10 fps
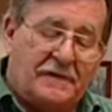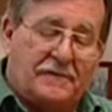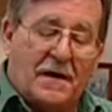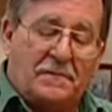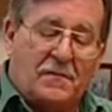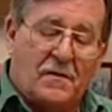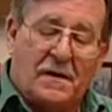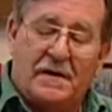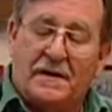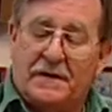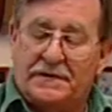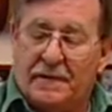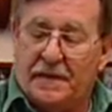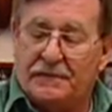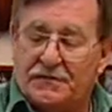fretboard
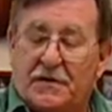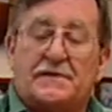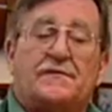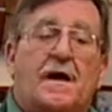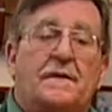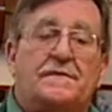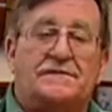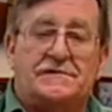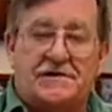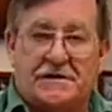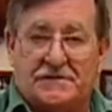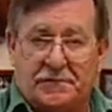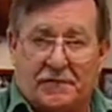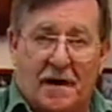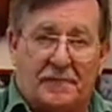truss rod was
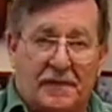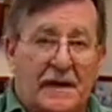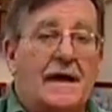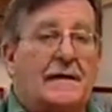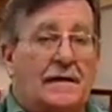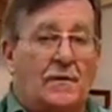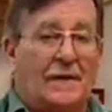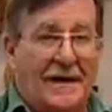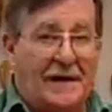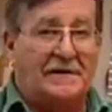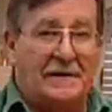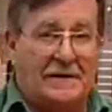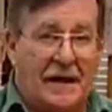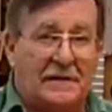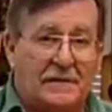adjusted properly. Now we'll get into
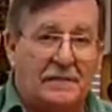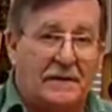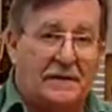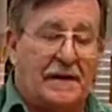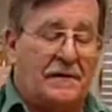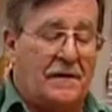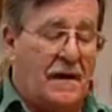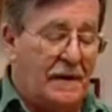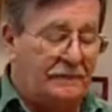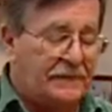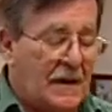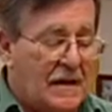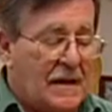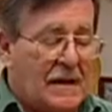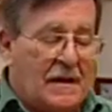that a little bit later on.
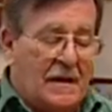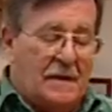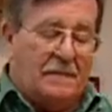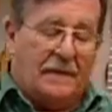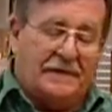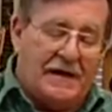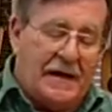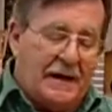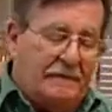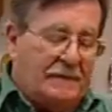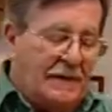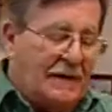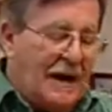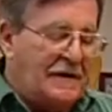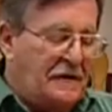But the
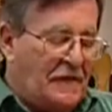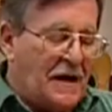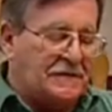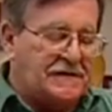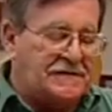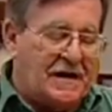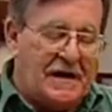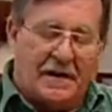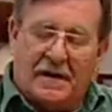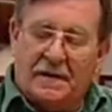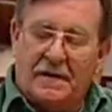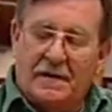90 thousandths here,